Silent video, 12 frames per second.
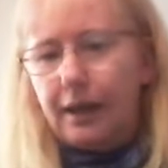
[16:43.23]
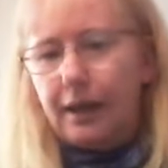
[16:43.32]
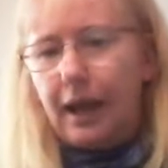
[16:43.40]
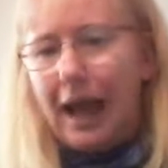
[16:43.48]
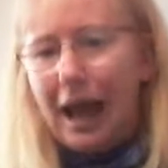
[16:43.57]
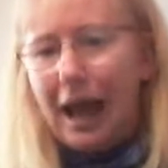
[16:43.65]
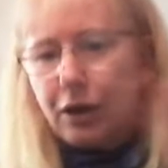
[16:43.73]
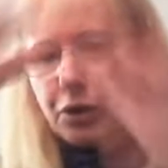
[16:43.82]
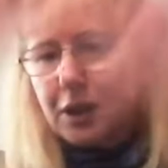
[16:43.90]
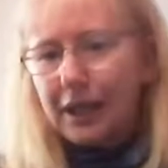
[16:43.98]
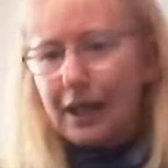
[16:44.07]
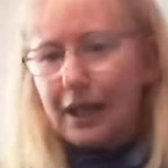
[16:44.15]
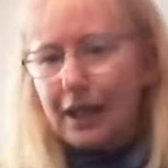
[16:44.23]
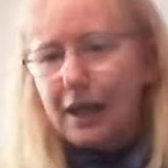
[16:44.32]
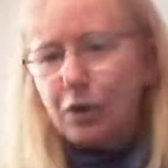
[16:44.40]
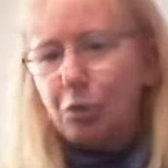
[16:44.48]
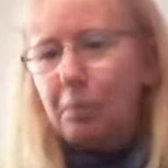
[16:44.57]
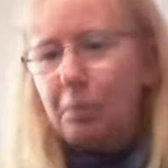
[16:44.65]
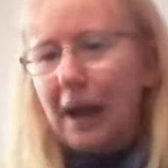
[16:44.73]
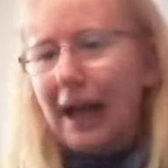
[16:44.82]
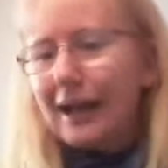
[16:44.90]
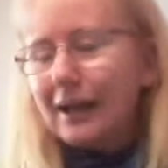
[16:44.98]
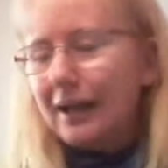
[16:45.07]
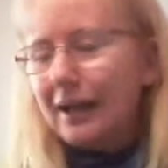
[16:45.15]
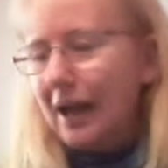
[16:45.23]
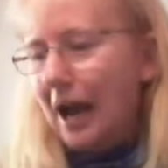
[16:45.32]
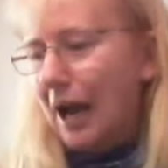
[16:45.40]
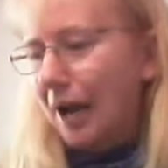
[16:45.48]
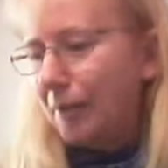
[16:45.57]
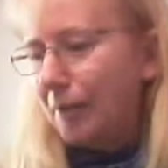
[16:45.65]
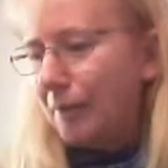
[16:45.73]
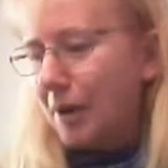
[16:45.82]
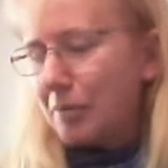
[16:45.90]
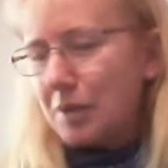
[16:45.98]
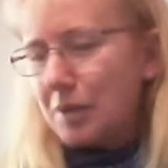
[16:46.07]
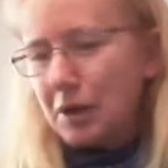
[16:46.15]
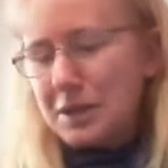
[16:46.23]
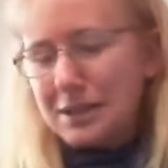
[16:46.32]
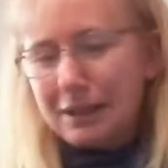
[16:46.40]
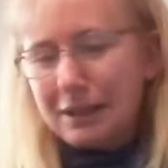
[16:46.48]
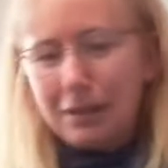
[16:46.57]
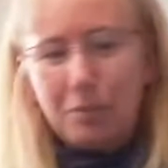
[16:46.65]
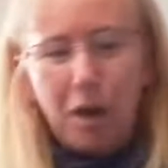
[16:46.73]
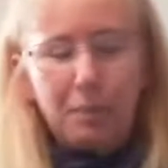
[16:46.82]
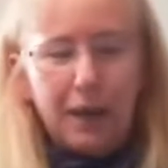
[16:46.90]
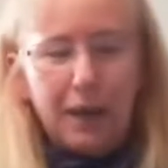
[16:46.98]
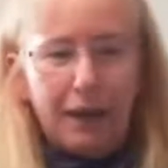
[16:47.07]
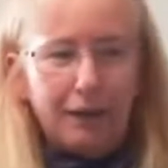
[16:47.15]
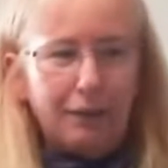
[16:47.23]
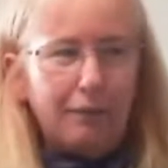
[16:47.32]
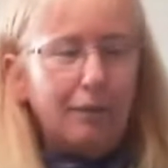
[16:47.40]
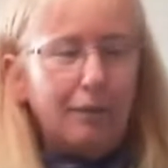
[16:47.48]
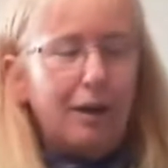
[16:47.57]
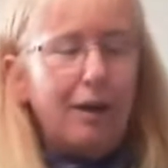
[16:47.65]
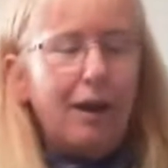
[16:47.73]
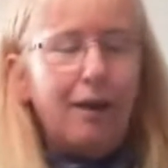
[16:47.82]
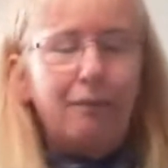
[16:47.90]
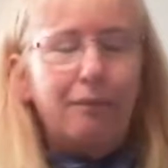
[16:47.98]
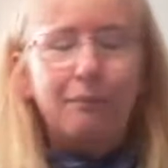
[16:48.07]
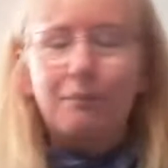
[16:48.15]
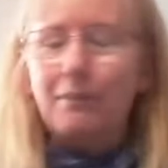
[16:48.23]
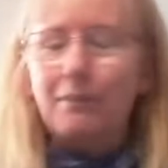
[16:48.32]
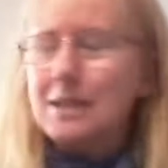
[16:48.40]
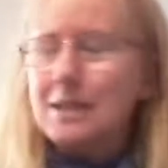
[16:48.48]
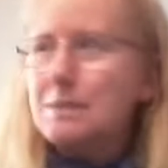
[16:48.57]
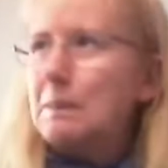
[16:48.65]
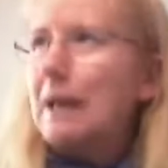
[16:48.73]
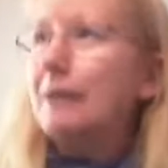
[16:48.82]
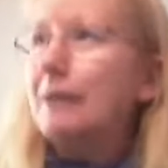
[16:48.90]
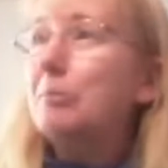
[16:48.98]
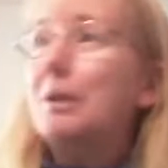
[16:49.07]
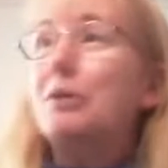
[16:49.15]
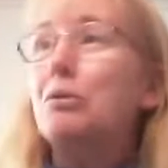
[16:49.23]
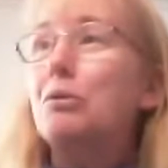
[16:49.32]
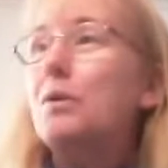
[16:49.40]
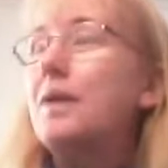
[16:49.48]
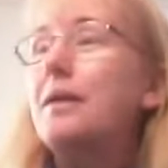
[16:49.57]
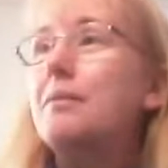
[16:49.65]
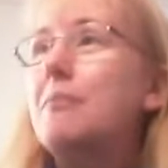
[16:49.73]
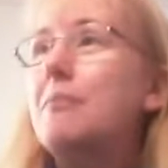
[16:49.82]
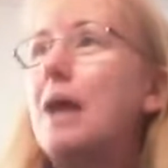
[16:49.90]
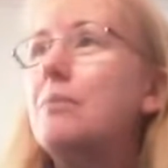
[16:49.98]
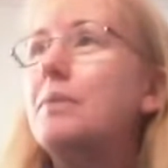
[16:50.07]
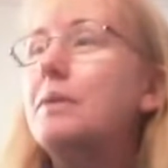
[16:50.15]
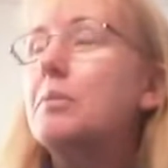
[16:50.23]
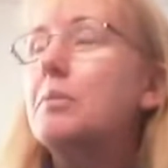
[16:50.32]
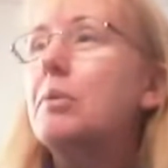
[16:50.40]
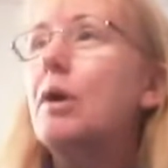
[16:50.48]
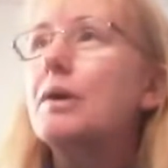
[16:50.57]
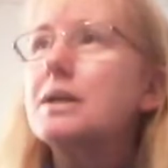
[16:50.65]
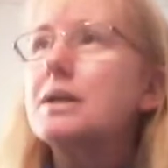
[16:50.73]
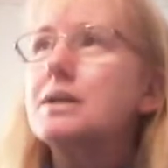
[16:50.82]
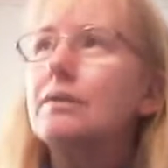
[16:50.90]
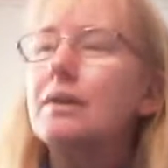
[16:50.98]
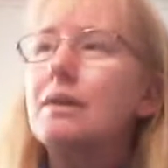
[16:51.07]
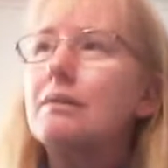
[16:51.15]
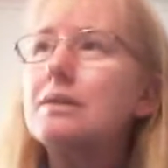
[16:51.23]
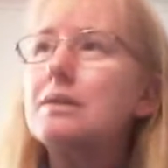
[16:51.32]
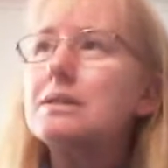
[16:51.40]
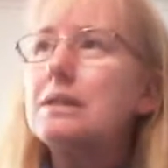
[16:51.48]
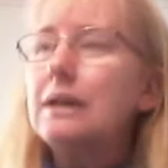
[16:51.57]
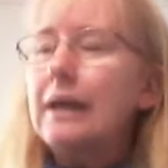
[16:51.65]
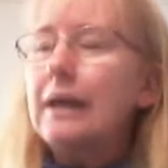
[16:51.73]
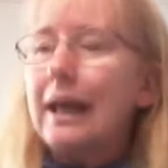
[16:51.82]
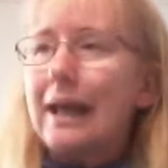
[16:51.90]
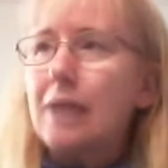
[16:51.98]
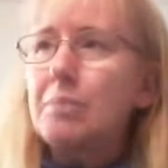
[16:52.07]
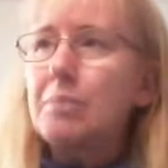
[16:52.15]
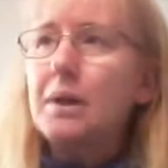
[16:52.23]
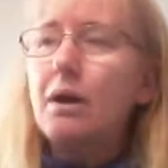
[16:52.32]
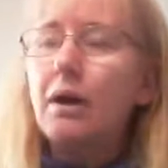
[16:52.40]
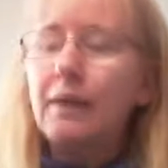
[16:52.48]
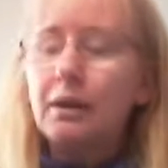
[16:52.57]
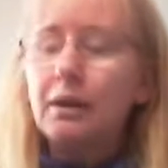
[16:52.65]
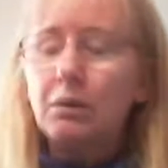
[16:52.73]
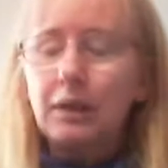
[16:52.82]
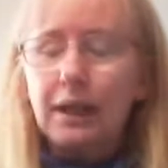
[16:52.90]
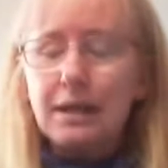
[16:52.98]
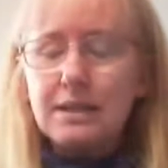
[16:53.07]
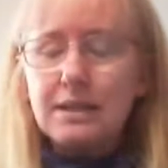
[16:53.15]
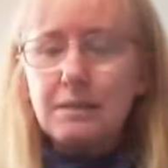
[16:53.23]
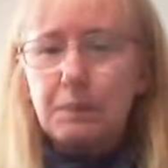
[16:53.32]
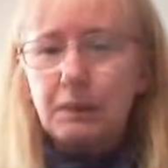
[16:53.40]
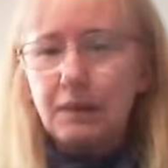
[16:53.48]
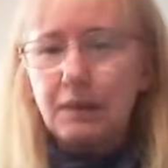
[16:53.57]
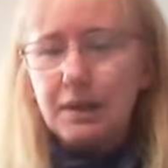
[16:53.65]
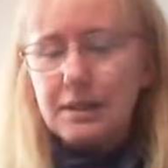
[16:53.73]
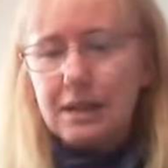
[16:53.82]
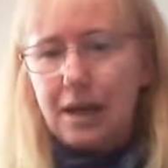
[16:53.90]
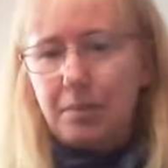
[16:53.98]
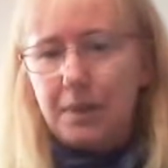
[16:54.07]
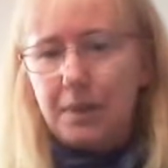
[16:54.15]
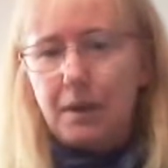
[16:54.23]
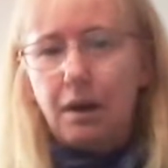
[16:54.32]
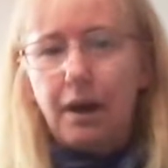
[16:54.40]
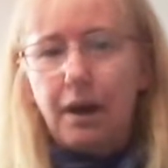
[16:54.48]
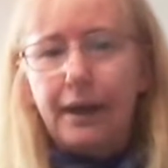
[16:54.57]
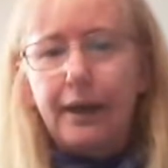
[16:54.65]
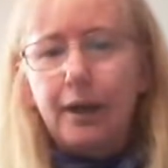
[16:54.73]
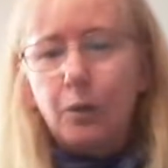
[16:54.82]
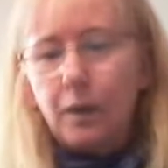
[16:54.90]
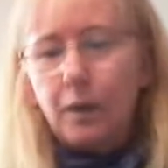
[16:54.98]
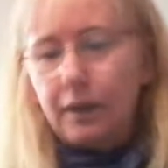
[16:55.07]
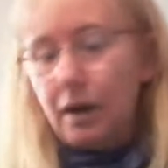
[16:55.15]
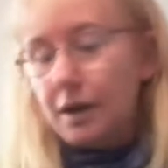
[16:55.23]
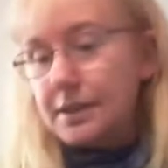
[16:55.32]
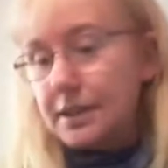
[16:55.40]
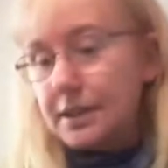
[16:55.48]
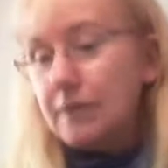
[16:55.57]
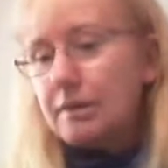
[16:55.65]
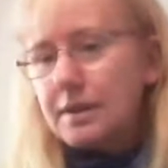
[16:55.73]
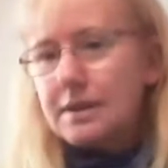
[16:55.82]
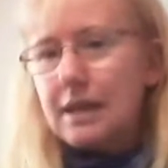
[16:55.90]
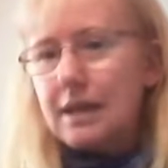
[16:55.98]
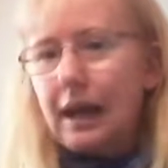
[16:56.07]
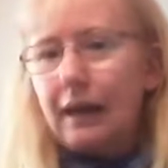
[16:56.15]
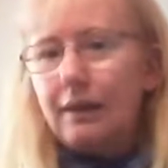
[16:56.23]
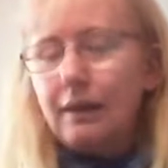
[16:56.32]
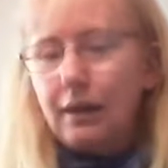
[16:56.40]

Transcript: how you connect that all back, Kristina might be able to explain it better, or there may be the progress of it. There is an API, they're calling it Experience API, where the idea is that